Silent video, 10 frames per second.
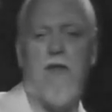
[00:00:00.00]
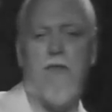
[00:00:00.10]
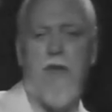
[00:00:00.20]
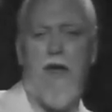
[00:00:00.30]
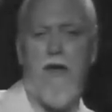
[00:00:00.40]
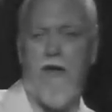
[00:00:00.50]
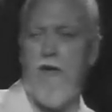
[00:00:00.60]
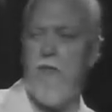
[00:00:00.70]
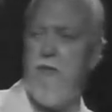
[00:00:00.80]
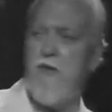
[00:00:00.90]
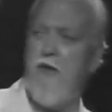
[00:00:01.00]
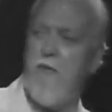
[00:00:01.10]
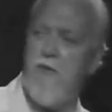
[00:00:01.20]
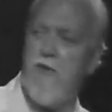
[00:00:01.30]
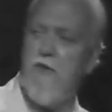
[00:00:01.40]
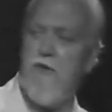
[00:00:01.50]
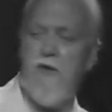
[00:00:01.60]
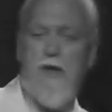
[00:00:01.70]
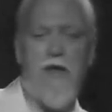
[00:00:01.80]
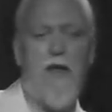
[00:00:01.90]
mechanical perceptions.
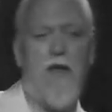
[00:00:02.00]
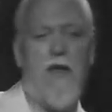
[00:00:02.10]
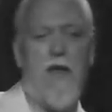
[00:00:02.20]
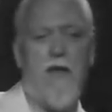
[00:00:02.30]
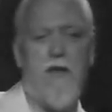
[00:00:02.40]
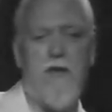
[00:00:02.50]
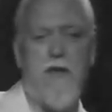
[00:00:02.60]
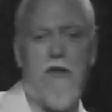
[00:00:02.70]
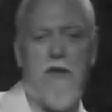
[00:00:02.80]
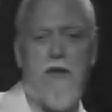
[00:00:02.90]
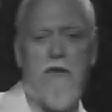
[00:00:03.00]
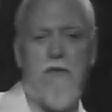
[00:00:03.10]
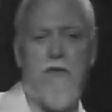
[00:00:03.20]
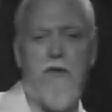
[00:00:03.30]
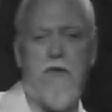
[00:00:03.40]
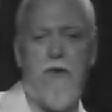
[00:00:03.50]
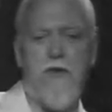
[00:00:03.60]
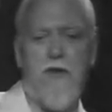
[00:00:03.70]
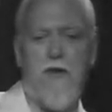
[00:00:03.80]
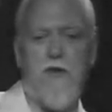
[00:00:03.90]
And he's got a lot of
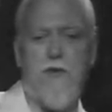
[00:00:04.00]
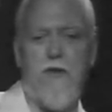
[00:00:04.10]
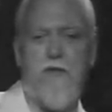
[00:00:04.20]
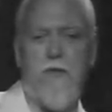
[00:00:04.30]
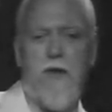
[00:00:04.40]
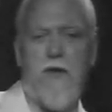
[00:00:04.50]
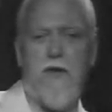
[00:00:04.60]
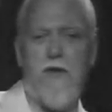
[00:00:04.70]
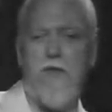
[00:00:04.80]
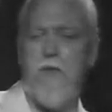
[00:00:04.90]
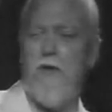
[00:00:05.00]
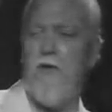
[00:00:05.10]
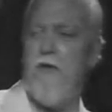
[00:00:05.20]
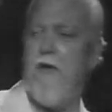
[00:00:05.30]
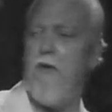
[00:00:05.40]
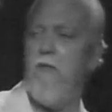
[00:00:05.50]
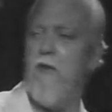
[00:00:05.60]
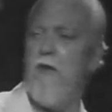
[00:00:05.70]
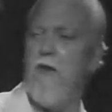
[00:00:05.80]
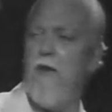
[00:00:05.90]
interesting software that he's been
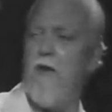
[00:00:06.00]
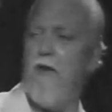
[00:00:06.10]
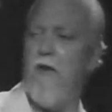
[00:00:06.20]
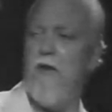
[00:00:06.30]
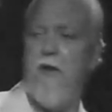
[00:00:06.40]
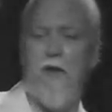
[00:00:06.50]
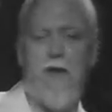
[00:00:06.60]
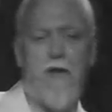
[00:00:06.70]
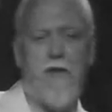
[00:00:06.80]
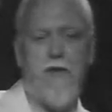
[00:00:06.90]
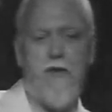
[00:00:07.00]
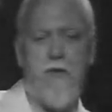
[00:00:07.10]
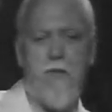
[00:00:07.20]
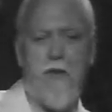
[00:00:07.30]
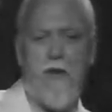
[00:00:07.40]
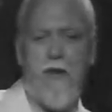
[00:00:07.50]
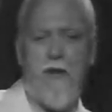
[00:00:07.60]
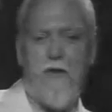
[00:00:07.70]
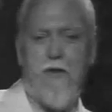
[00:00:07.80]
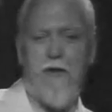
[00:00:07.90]
developing to stimulate
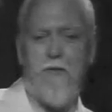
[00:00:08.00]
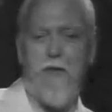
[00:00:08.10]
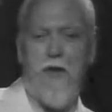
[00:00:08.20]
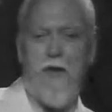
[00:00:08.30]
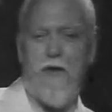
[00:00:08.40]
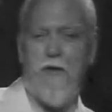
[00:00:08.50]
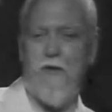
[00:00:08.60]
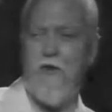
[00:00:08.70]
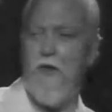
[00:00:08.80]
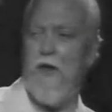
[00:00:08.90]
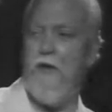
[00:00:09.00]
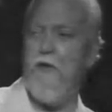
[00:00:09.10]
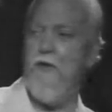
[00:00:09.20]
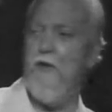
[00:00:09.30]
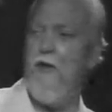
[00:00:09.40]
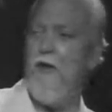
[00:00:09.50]
brain change.